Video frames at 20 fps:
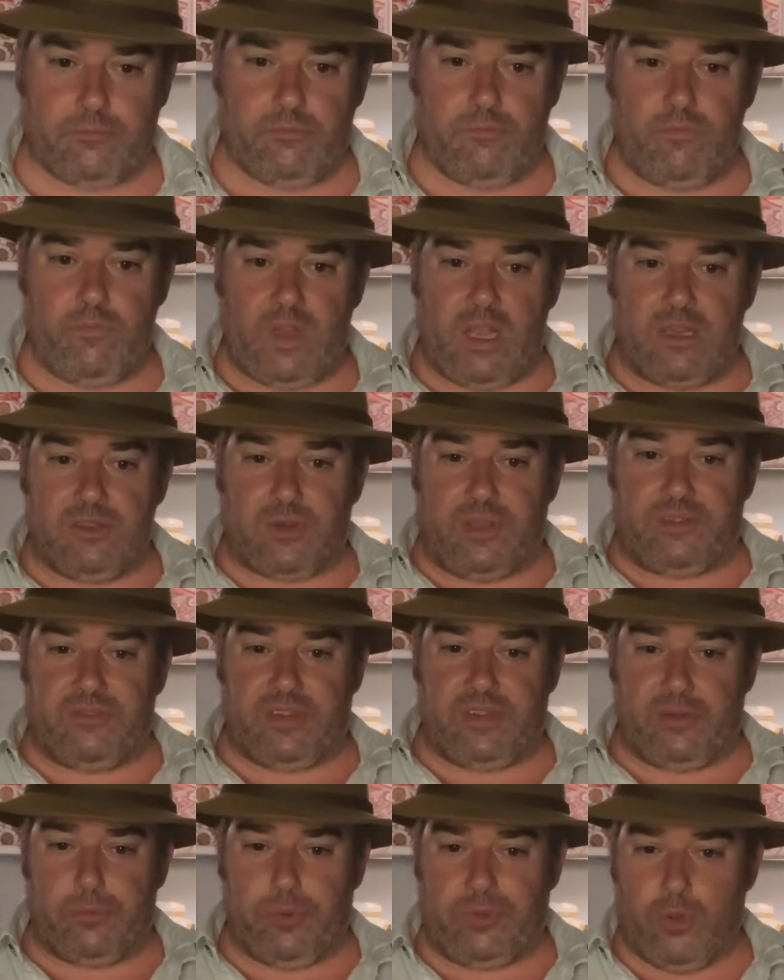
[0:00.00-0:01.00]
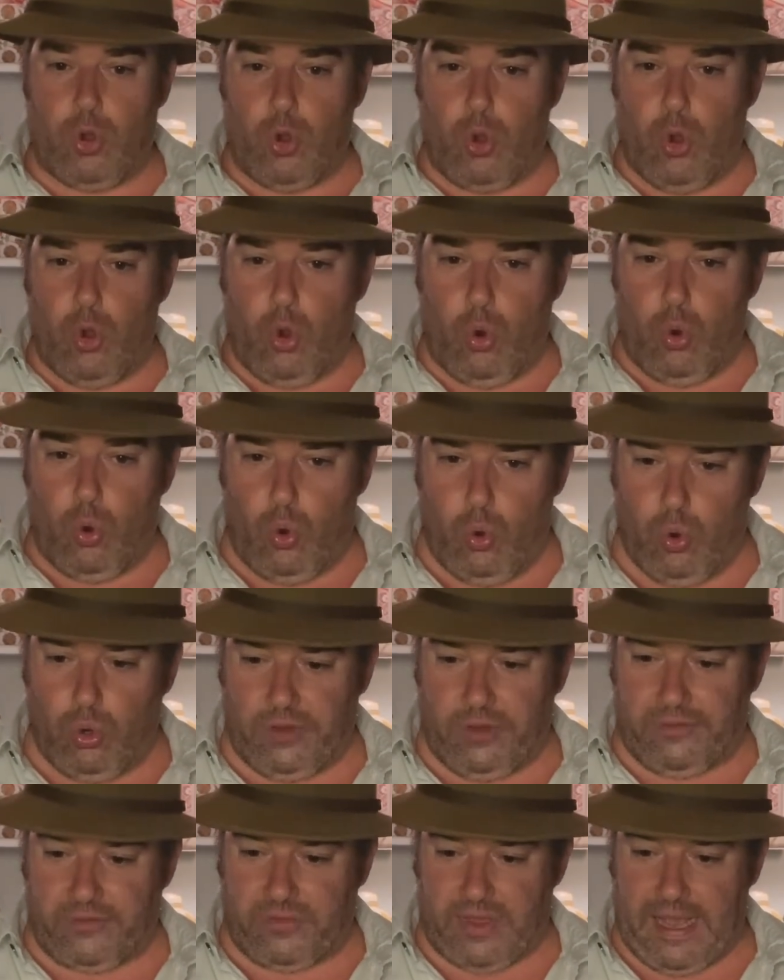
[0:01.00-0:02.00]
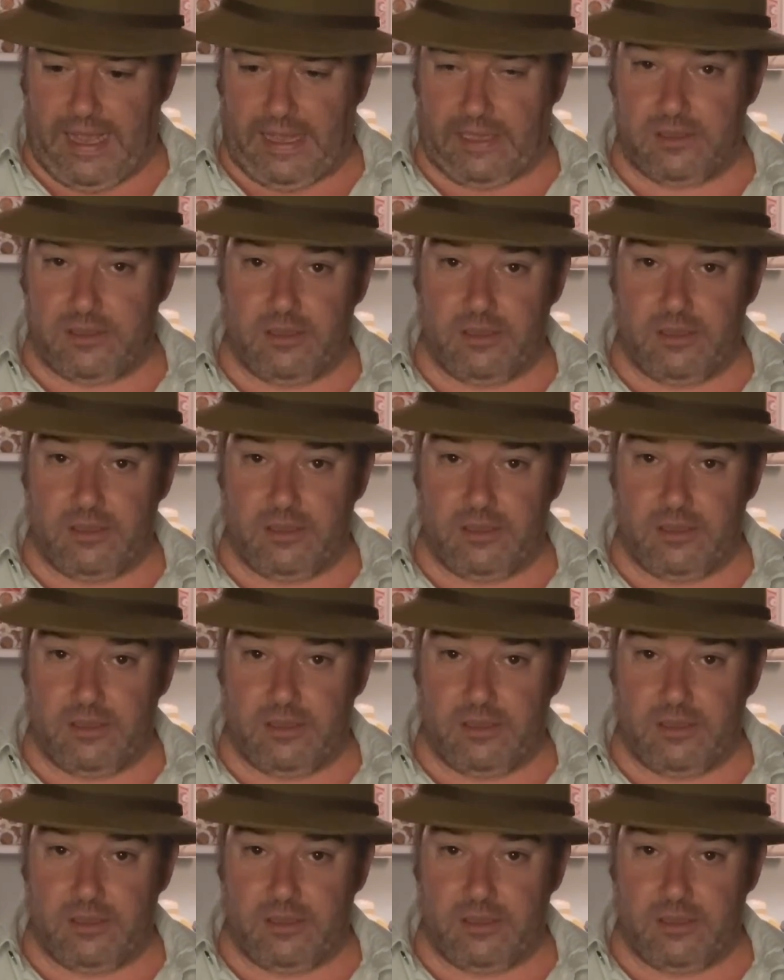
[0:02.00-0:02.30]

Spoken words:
So I think with all of that,